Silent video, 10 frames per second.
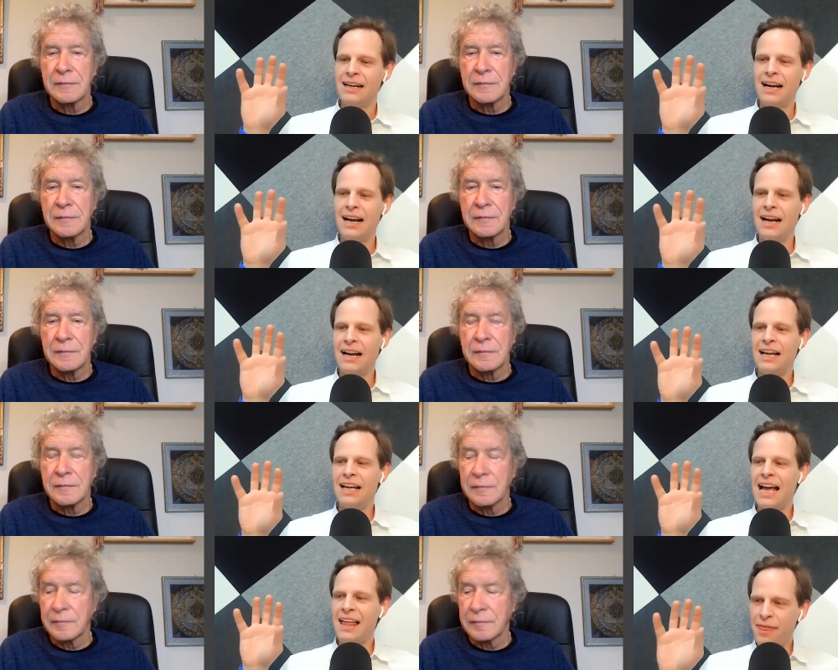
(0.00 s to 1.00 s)
Speaker 1: uh,
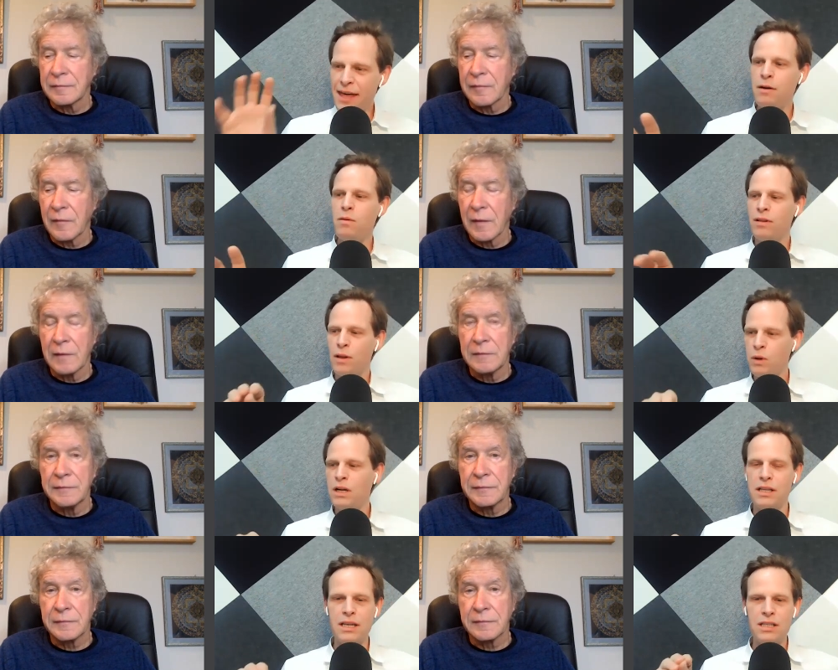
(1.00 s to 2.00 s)
and then the
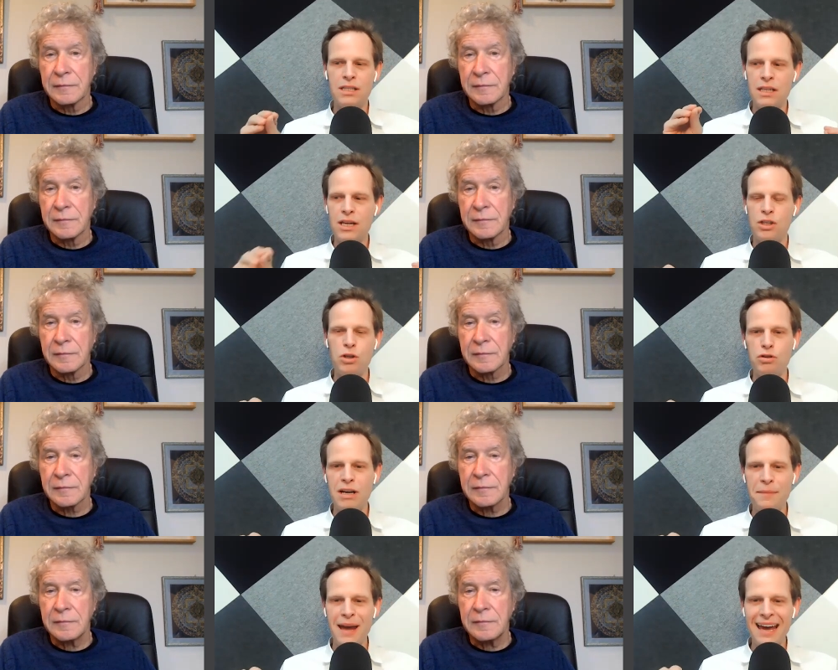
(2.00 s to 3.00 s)
world as as you
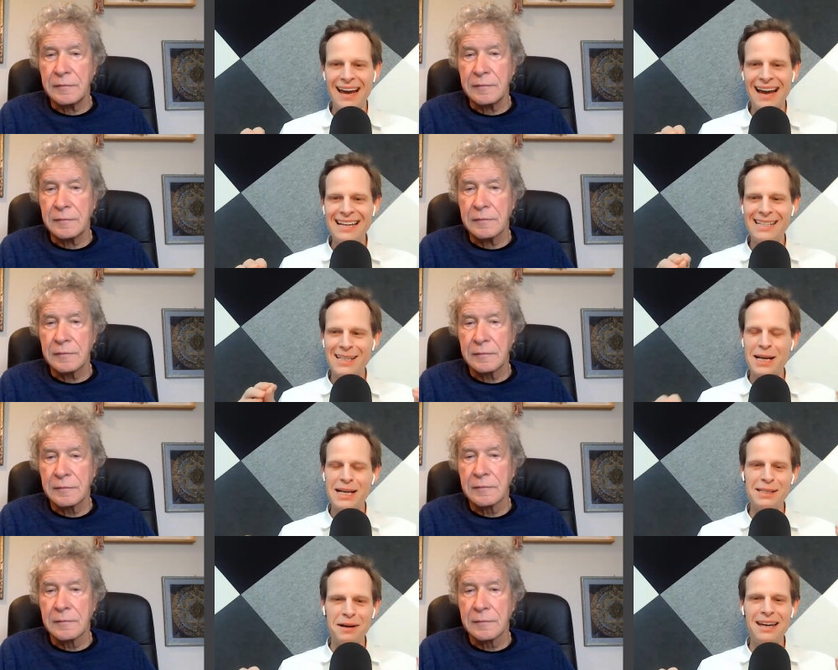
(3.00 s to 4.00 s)
dream it, and starting
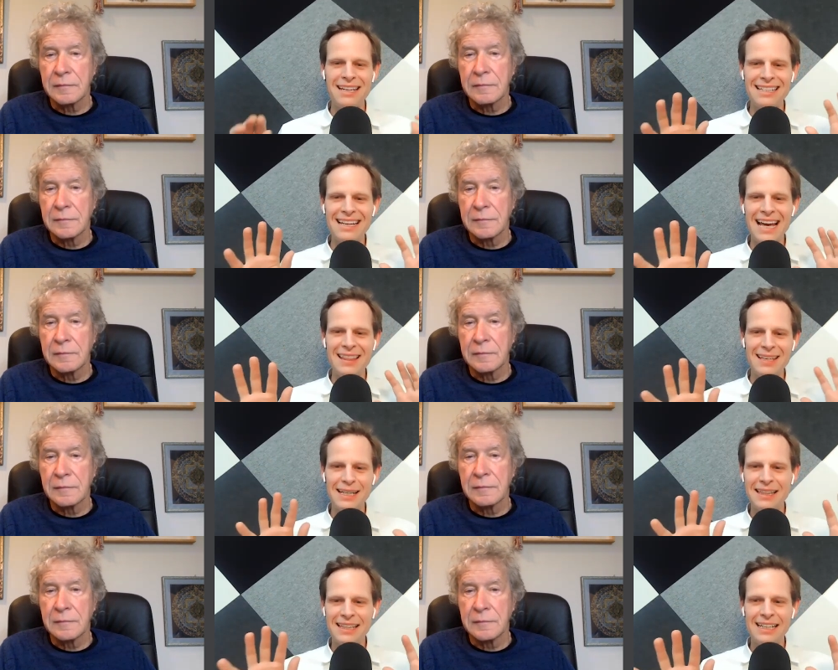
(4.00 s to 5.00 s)
to understand the
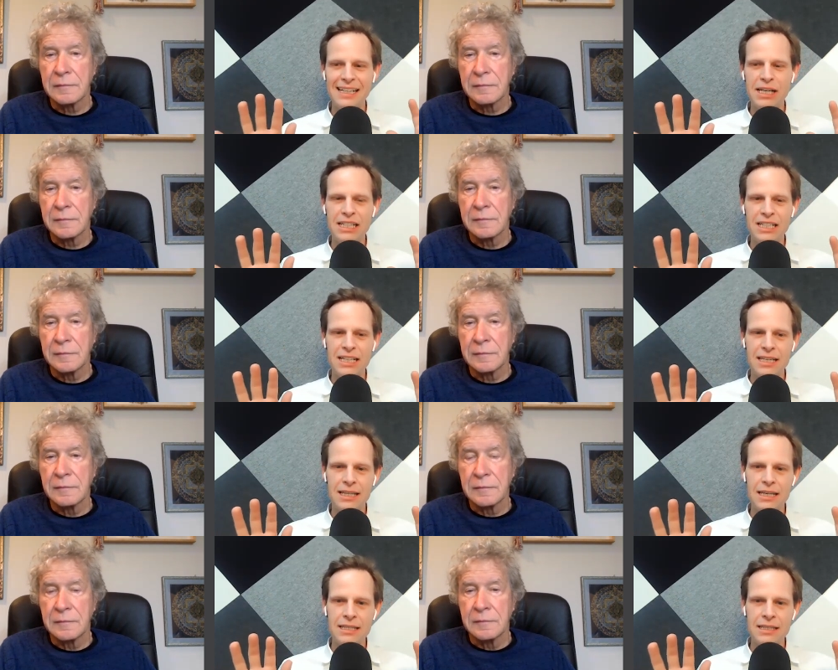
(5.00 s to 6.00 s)
the linkages
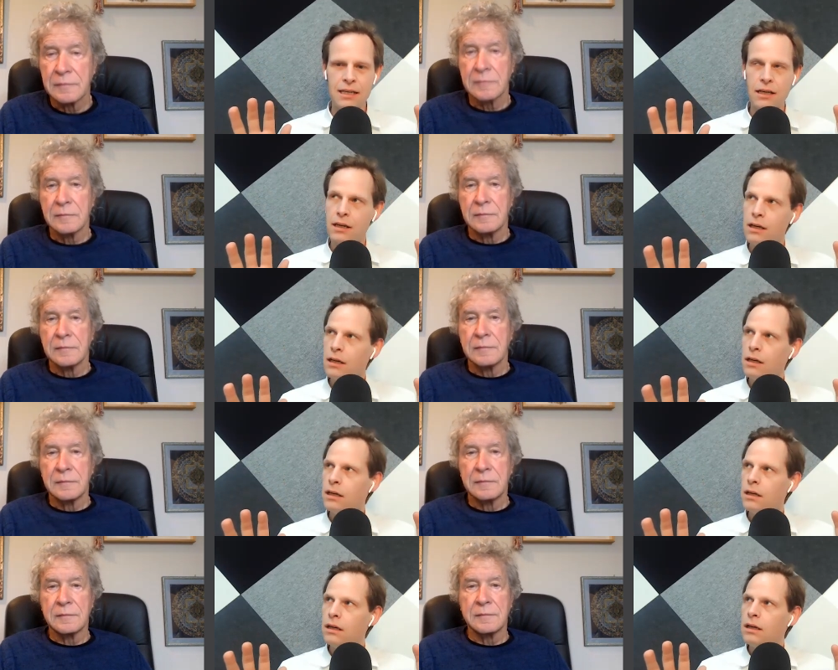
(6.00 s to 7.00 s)
and this.
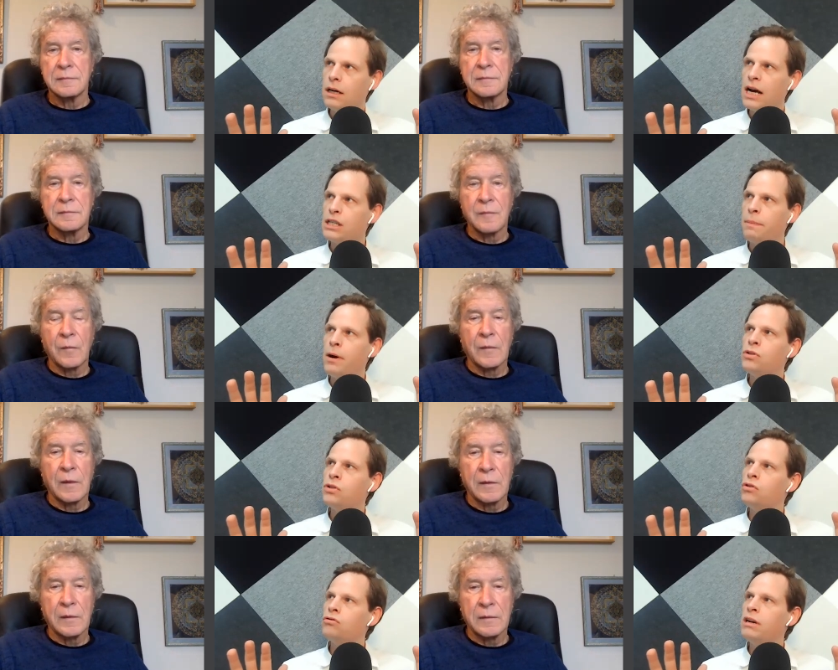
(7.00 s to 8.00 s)
I suppose
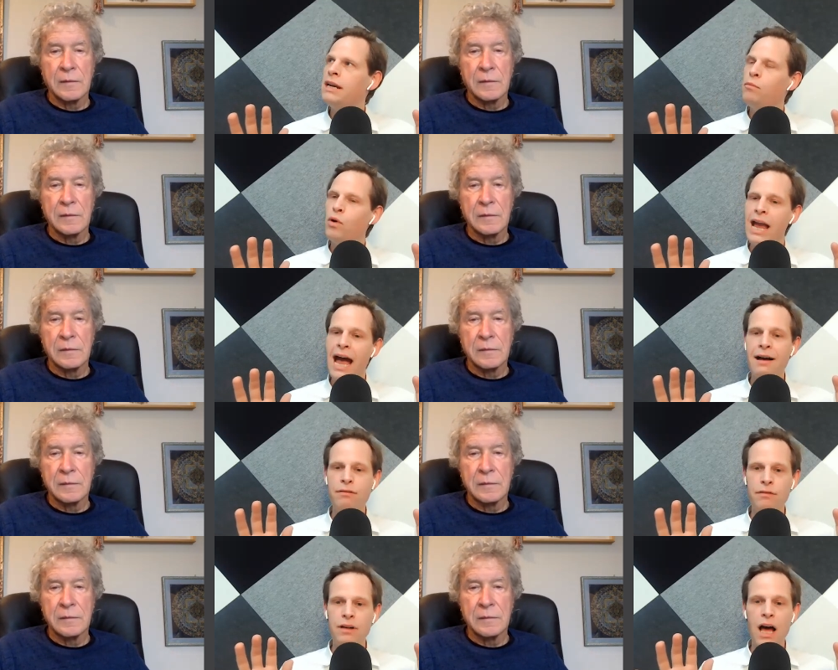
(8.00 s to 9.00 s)
the dream we have
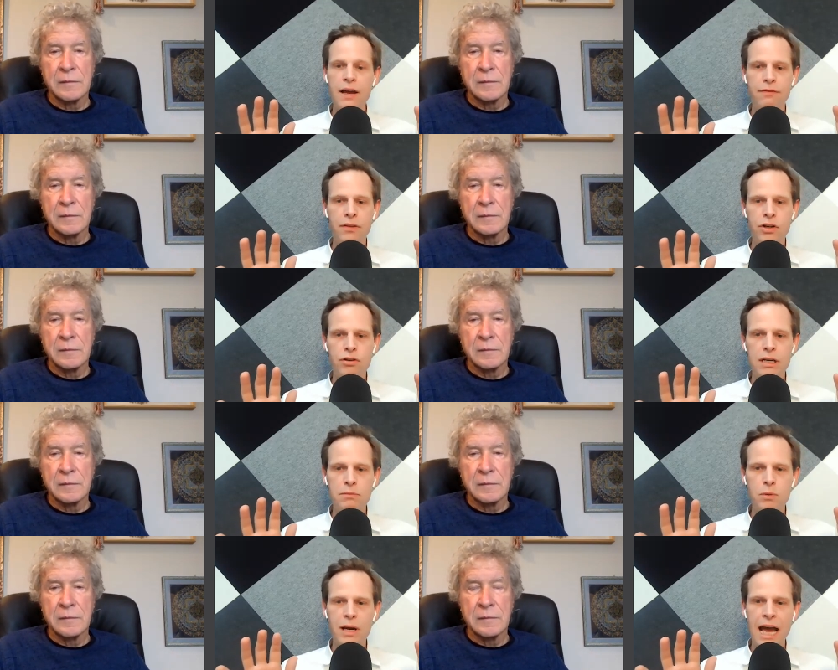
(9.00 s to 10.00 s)
of life and the
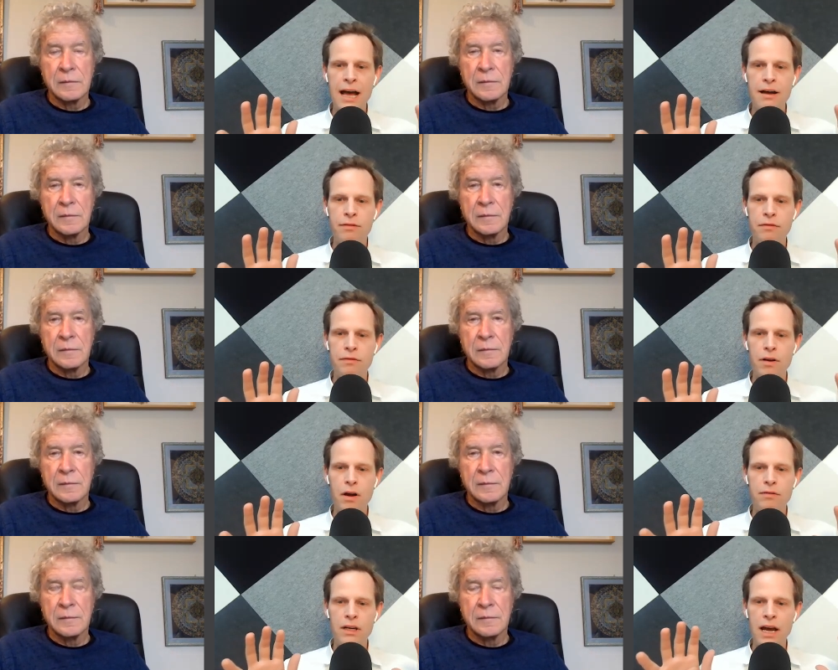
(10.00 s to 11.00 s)
dreams we have of
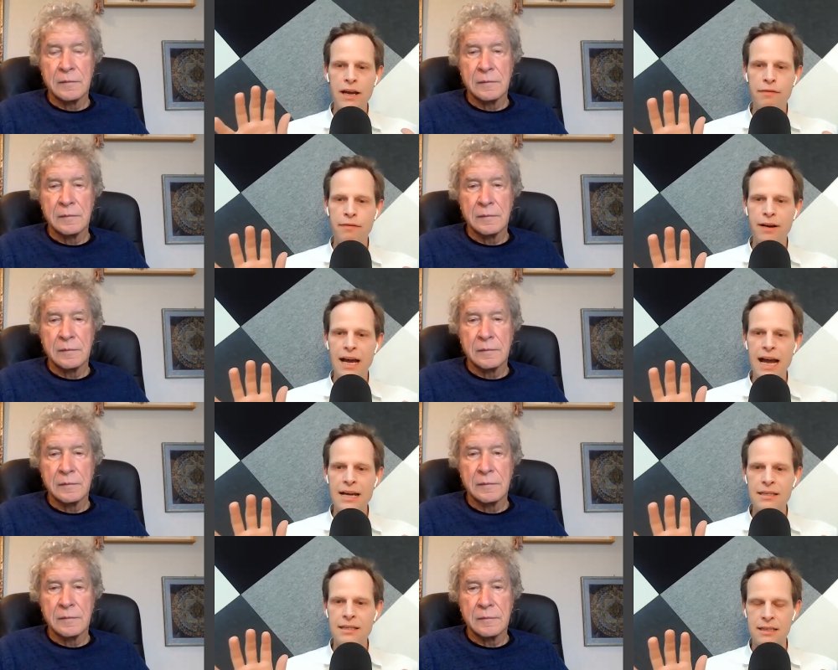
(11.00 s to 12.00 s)
of life
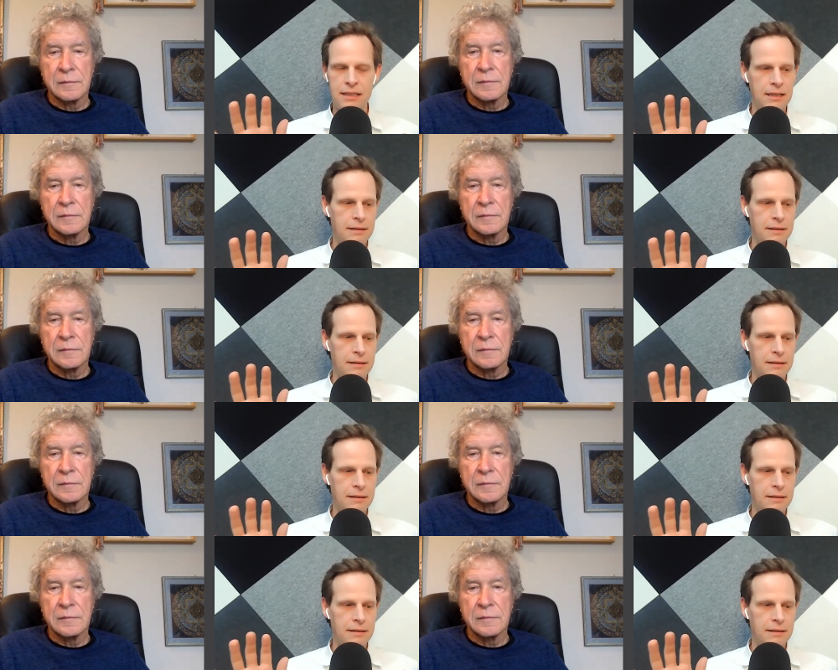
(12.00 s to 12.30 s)
as